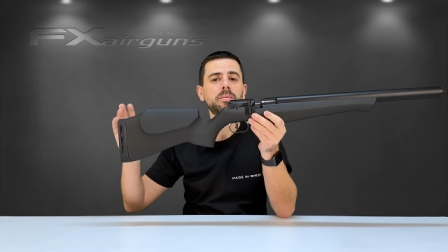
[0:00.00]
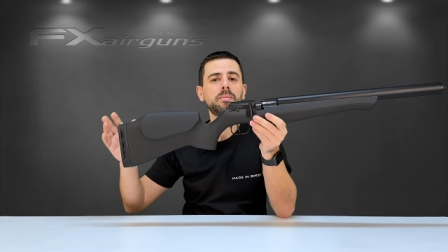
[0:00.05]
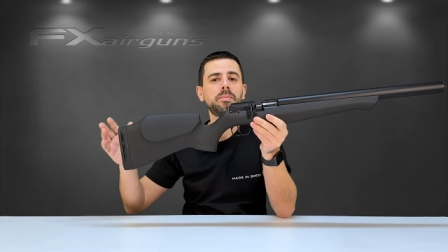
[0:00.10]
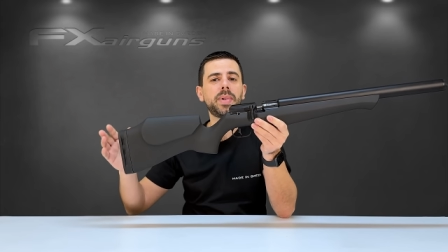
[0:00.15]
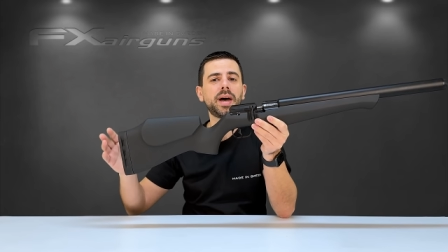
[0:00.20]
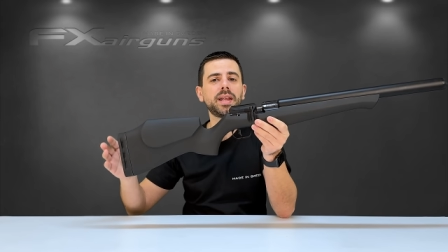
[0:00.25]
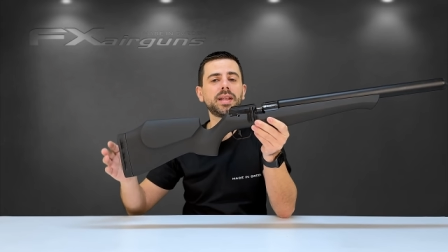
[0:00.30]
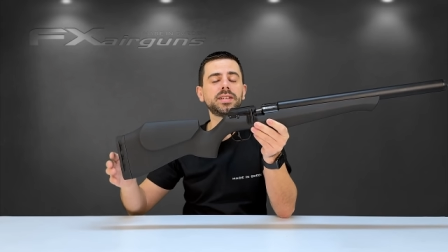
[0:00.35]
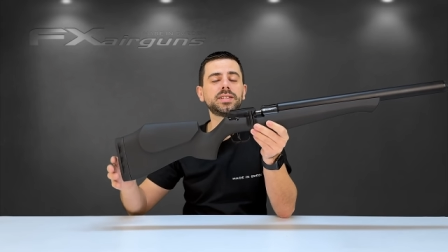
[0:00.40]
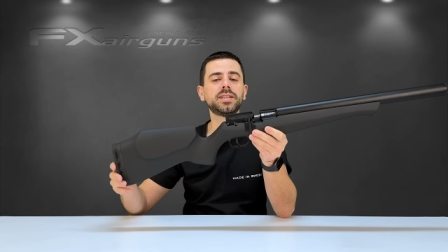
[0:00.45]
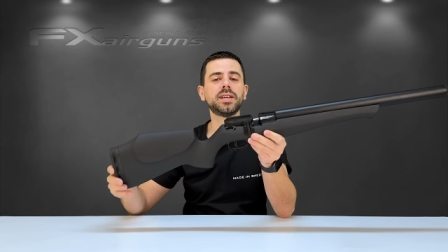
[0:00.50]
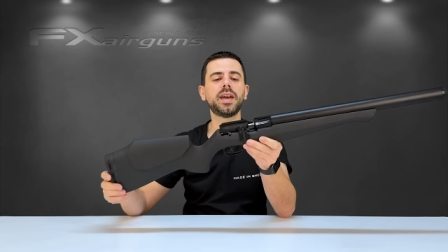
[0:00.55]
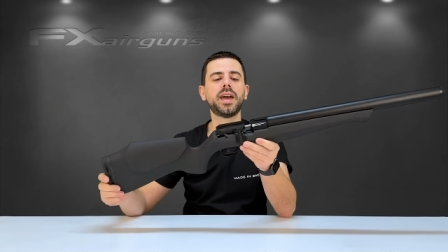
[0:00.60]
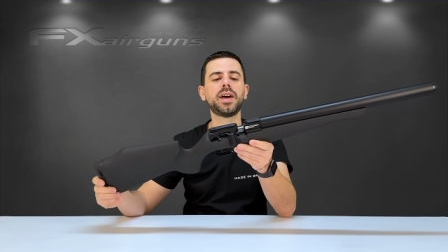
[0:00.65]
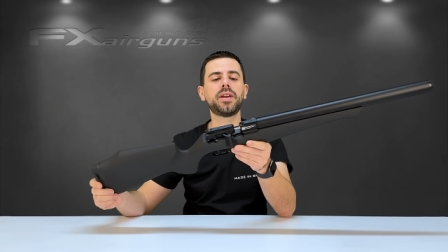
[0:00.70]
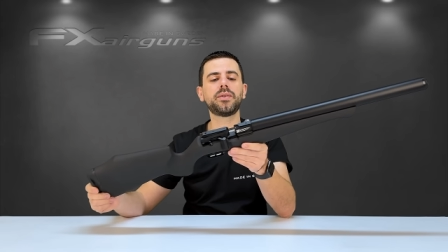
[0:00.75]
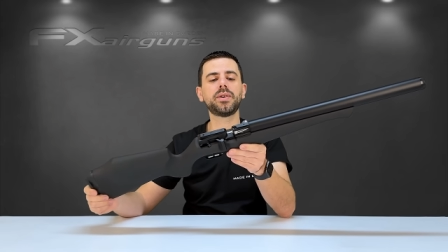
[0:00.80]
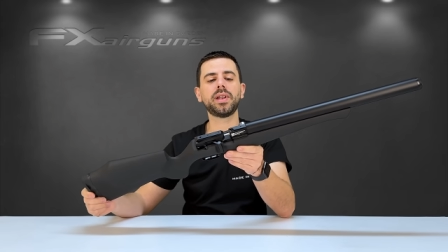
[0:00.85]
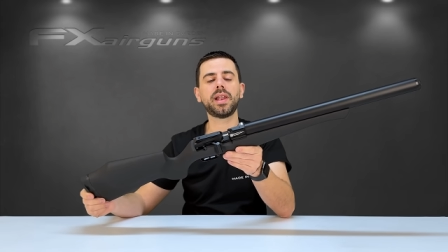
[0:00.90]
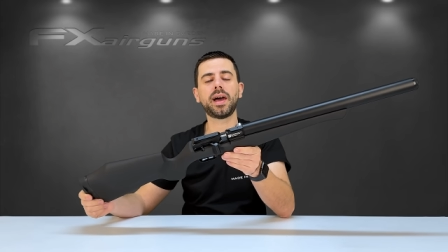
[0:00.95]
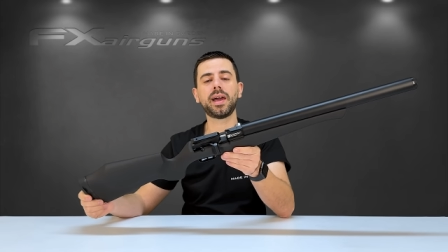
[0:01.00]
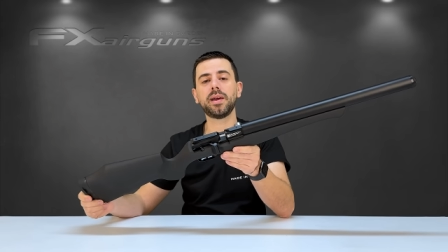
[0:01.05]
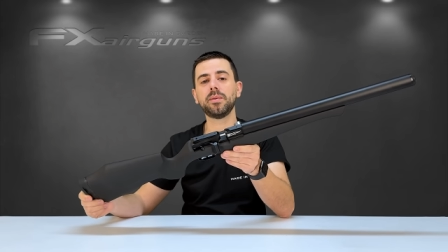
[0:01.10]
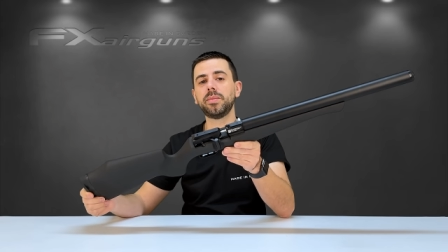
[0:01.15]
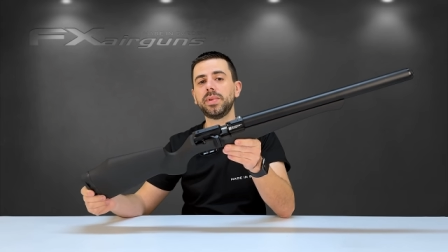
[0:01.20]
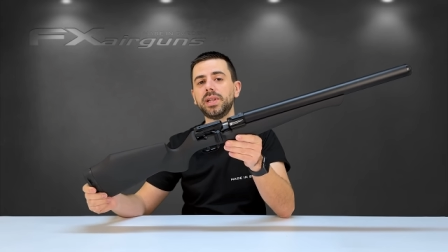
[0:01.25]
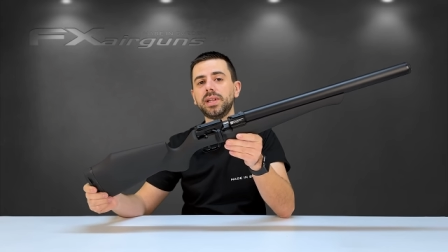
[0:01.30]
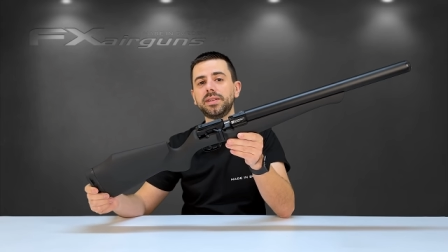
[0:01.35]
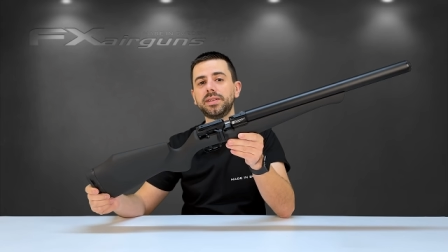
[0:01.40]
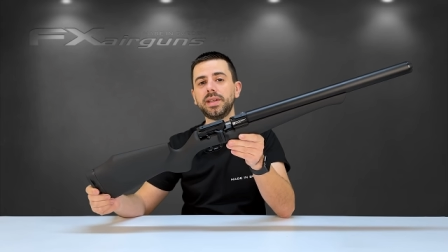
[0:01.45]
balance and
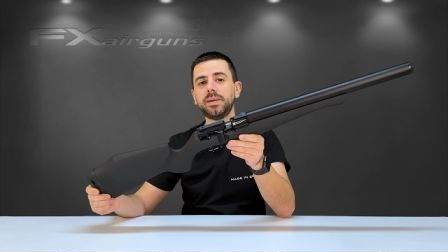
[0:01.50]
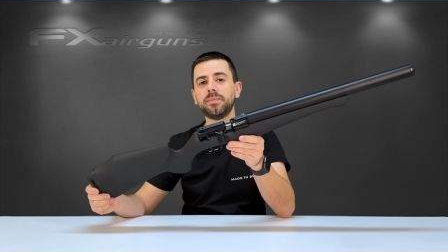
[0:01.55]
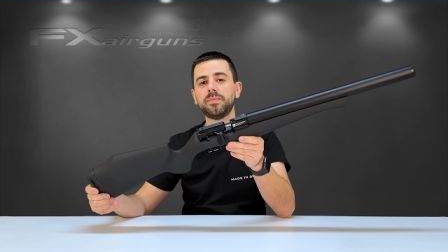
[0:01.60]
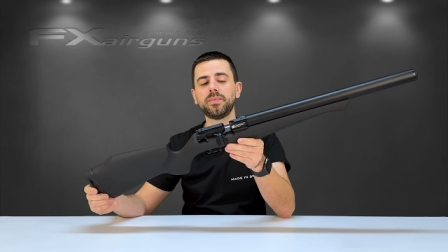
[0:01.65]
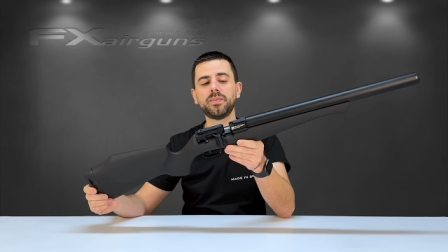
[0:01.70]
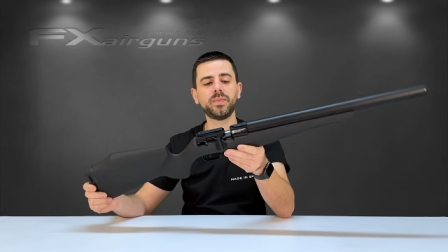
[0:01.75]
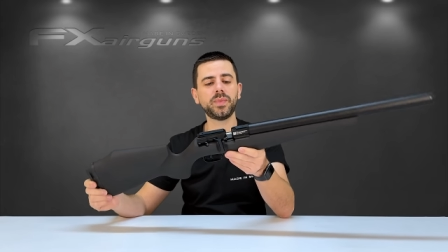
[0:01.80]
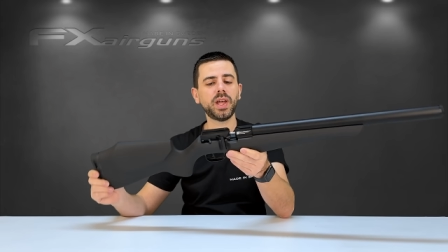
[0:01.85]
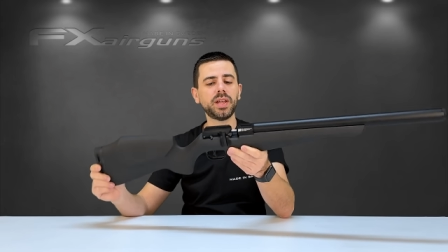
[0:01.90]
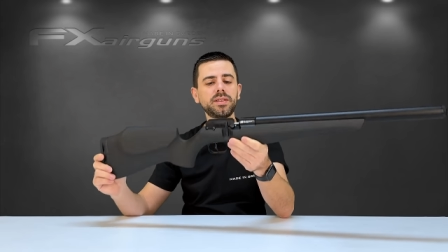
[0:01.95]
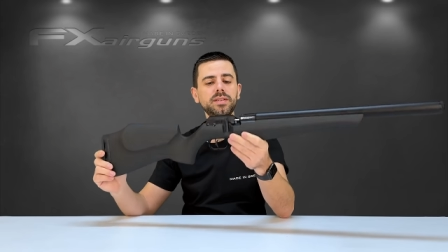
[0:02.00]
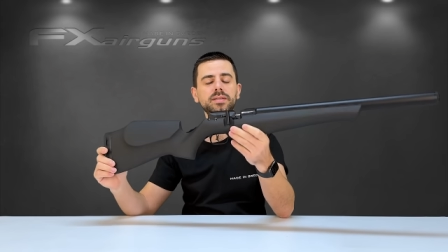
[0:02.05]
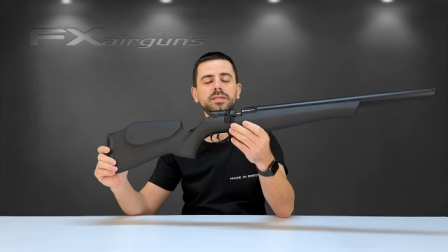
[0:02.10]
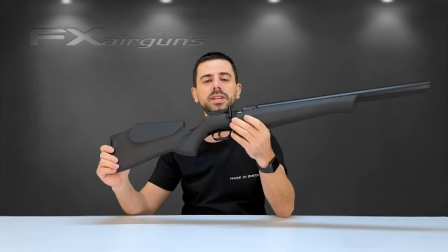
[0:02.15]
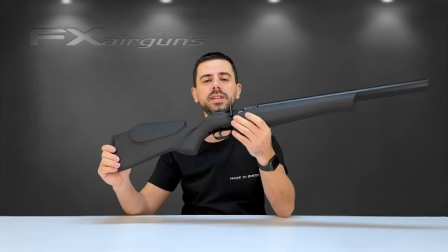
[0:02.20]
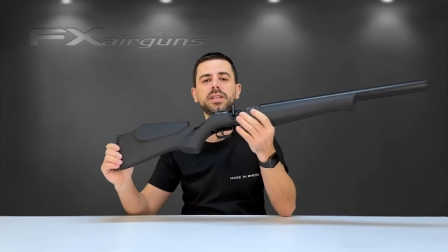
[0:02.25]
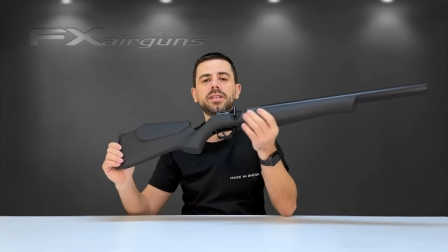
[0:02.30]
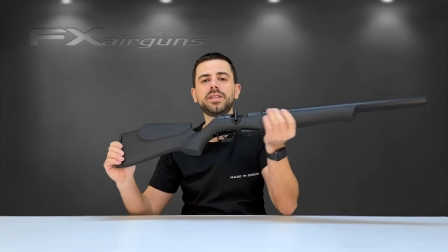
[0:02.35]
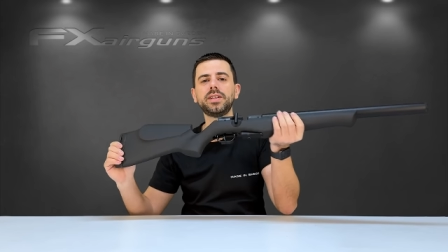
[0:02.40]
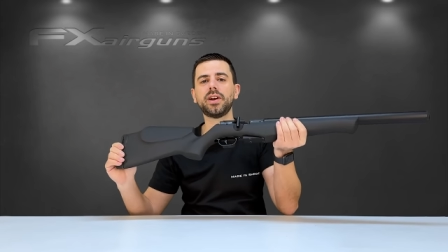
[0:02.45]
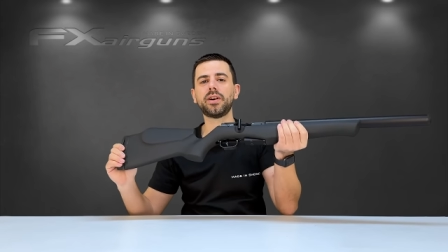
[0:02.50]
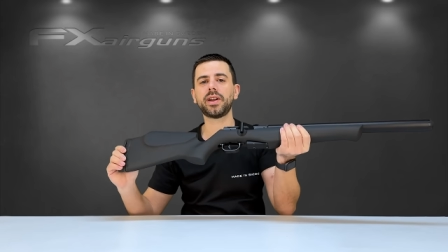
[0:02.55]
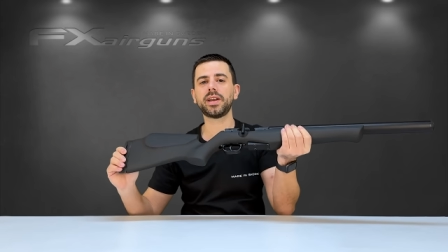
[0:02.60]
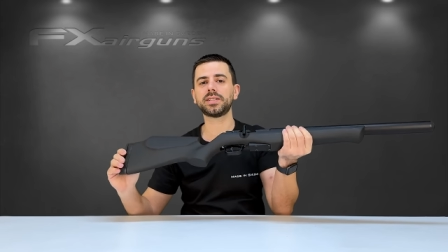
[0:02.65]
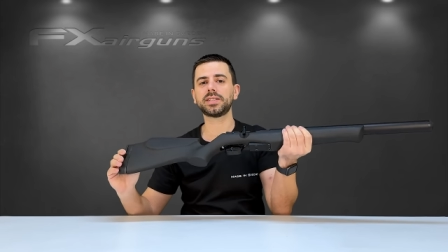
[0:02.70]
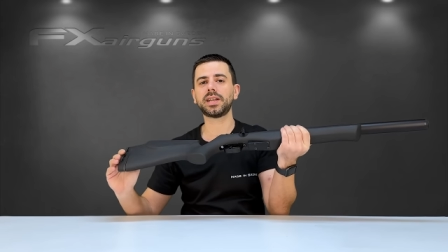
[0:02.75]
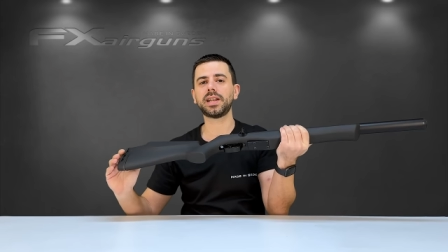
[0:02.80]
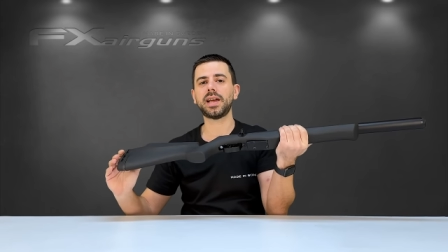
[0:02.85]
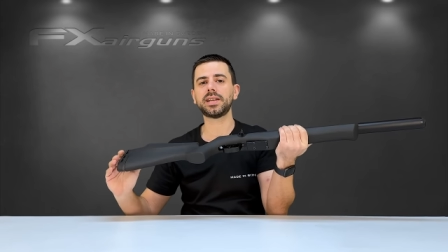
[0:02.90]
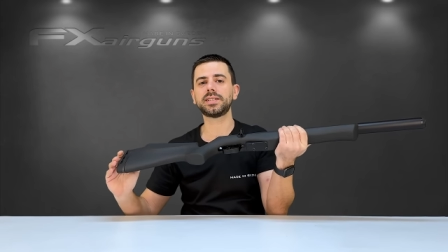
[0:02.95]
reliability. Not that the D R
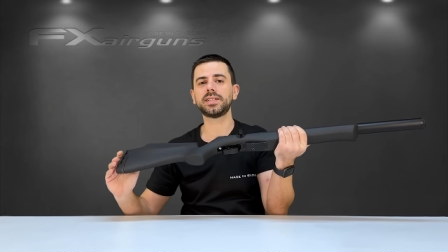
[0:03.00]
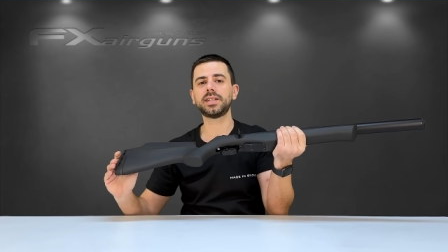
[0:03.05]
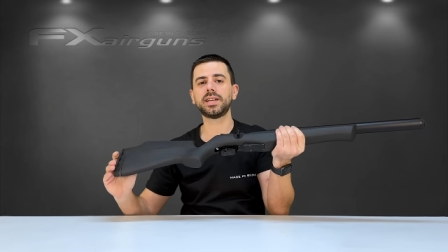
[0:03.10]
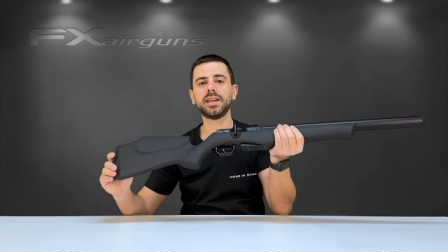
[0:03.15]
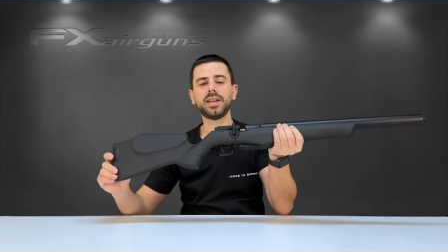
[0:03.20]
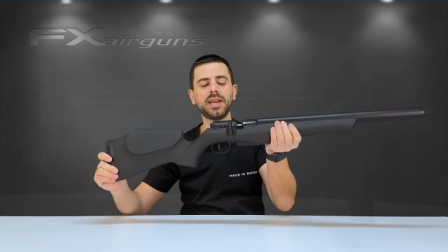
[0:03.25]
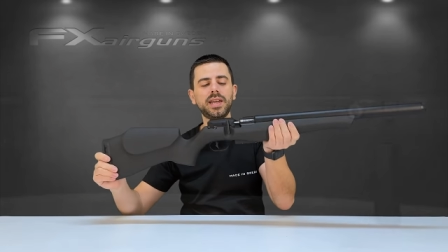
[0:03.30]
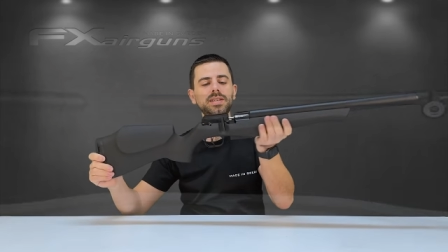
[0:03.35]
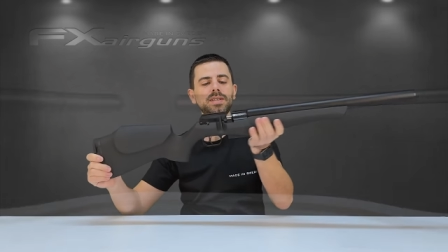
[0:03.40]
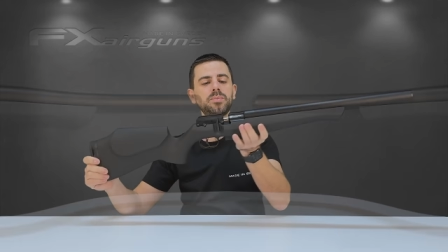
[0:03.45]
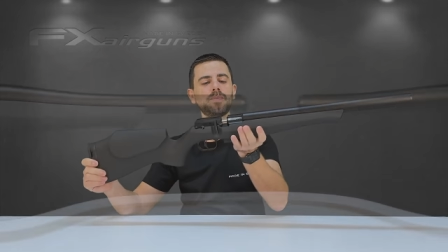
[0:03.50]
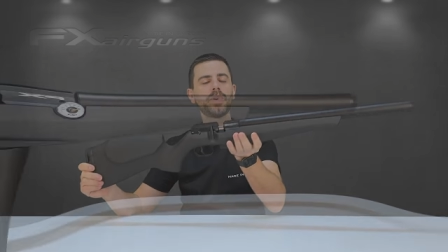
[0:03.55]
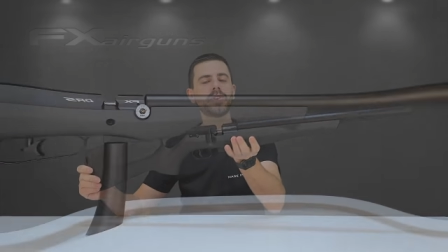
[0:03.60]
S Classic isn't